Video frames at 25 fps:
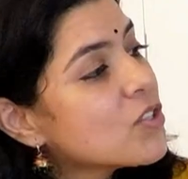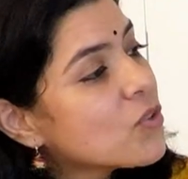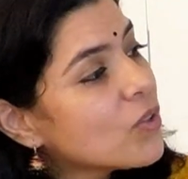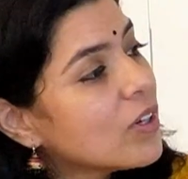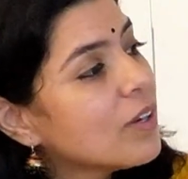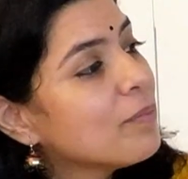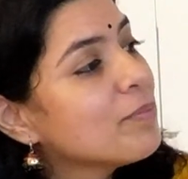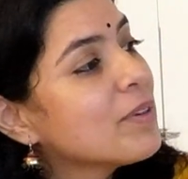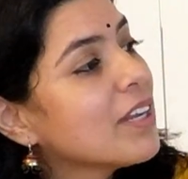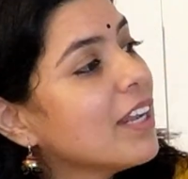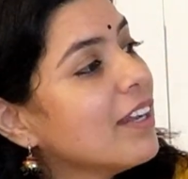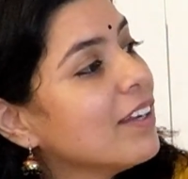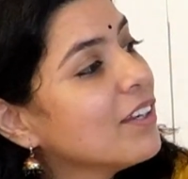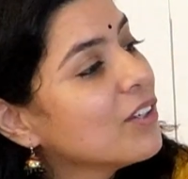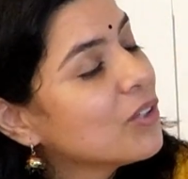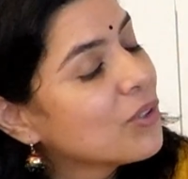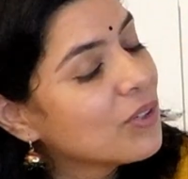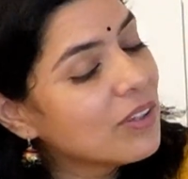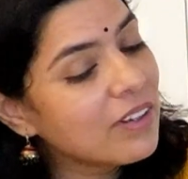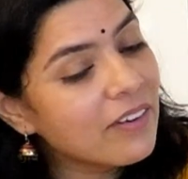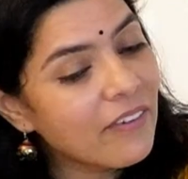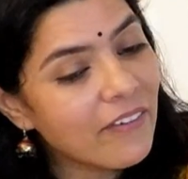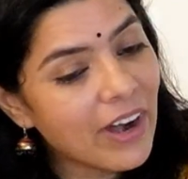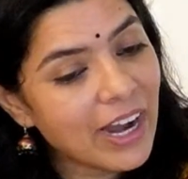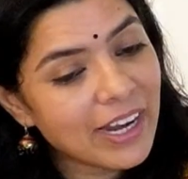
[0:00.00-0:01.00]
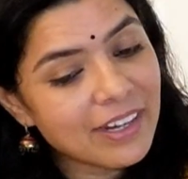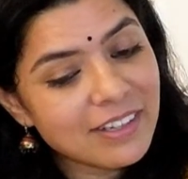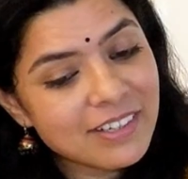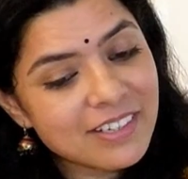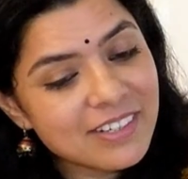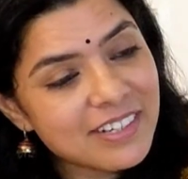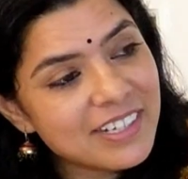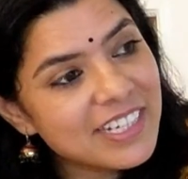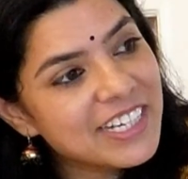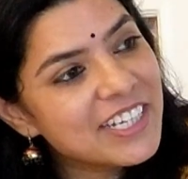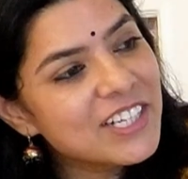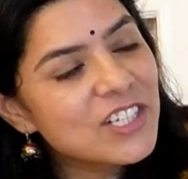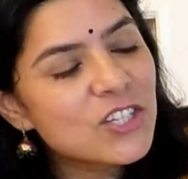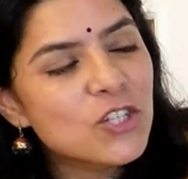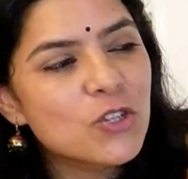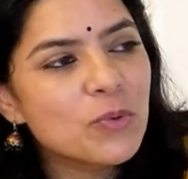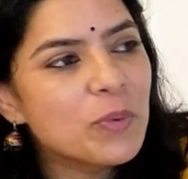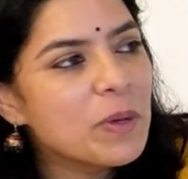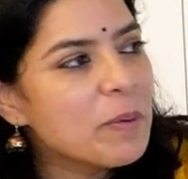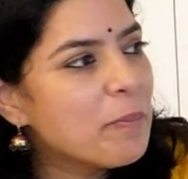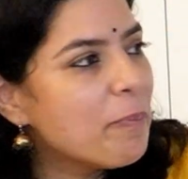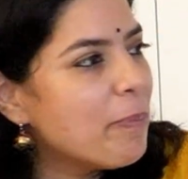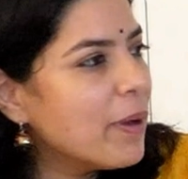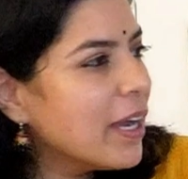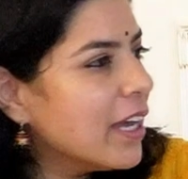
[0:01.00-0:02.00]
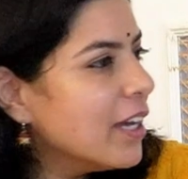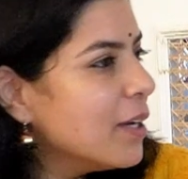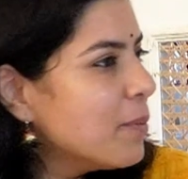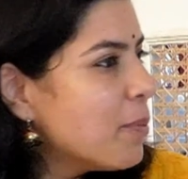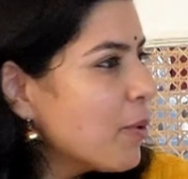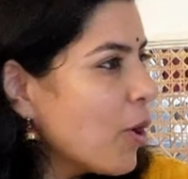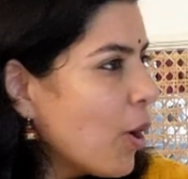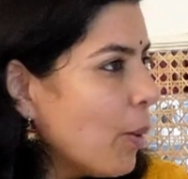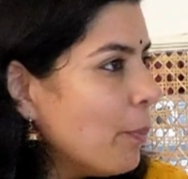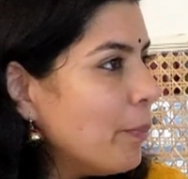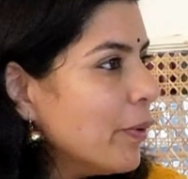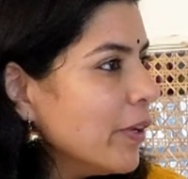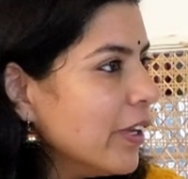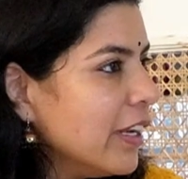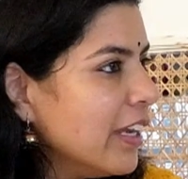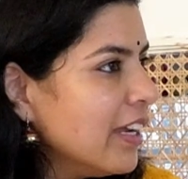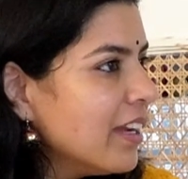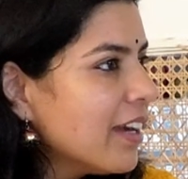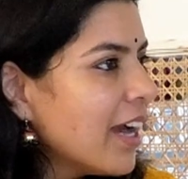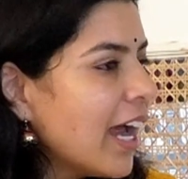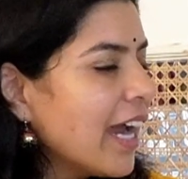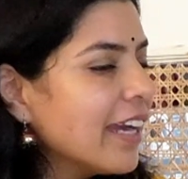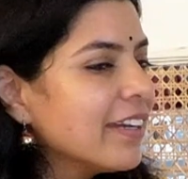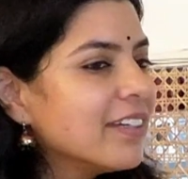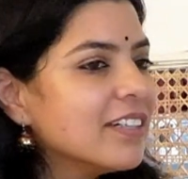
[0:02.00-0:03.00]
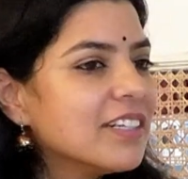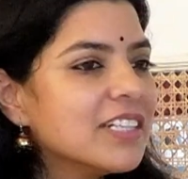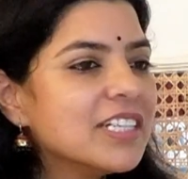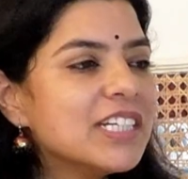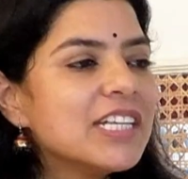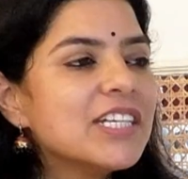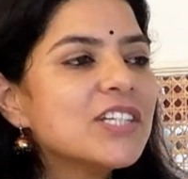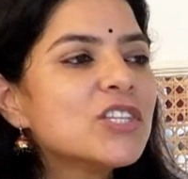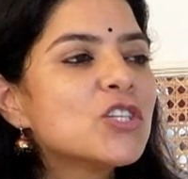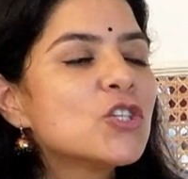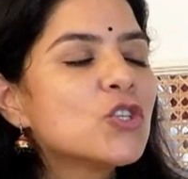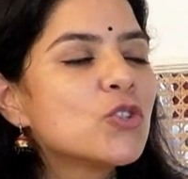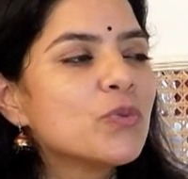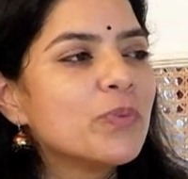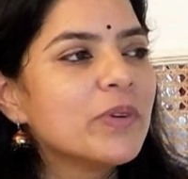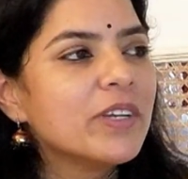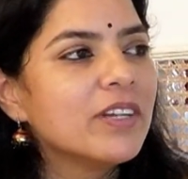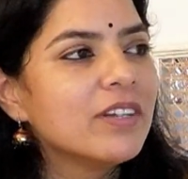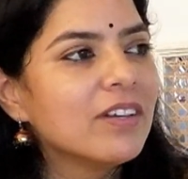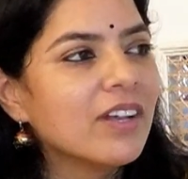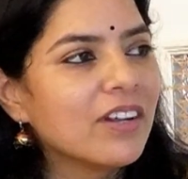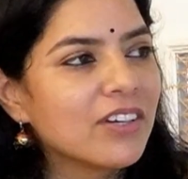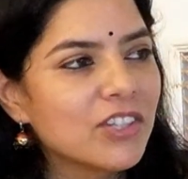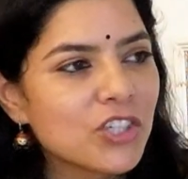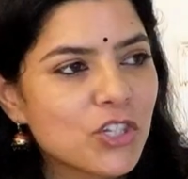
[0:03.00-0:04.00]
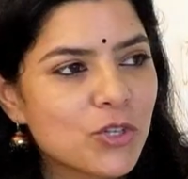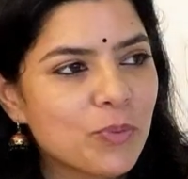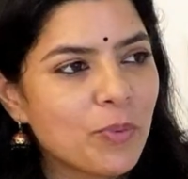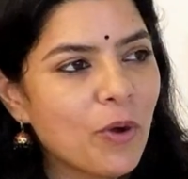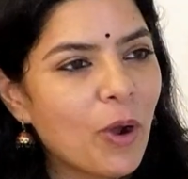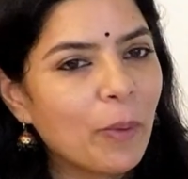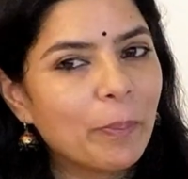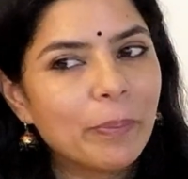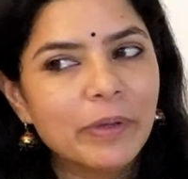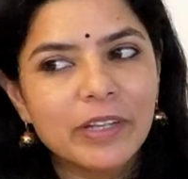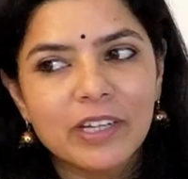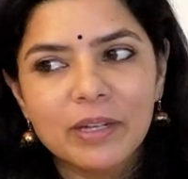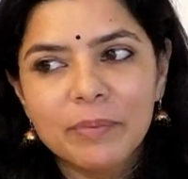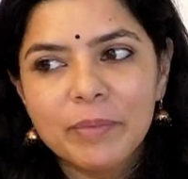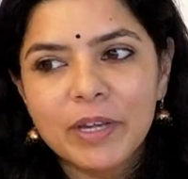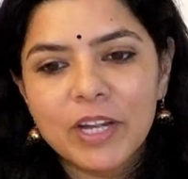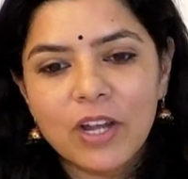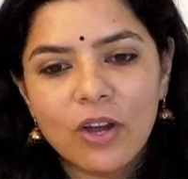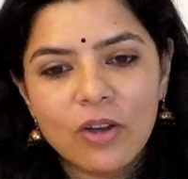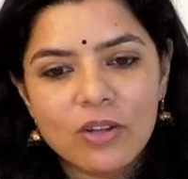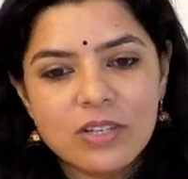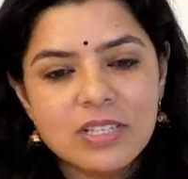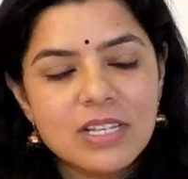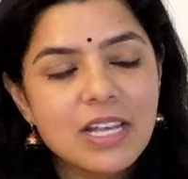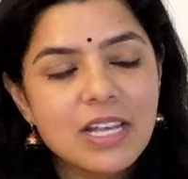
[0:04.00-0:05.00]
what I'm telling you. Writer needs to be paid properly. Writer needs to be nourished properly because,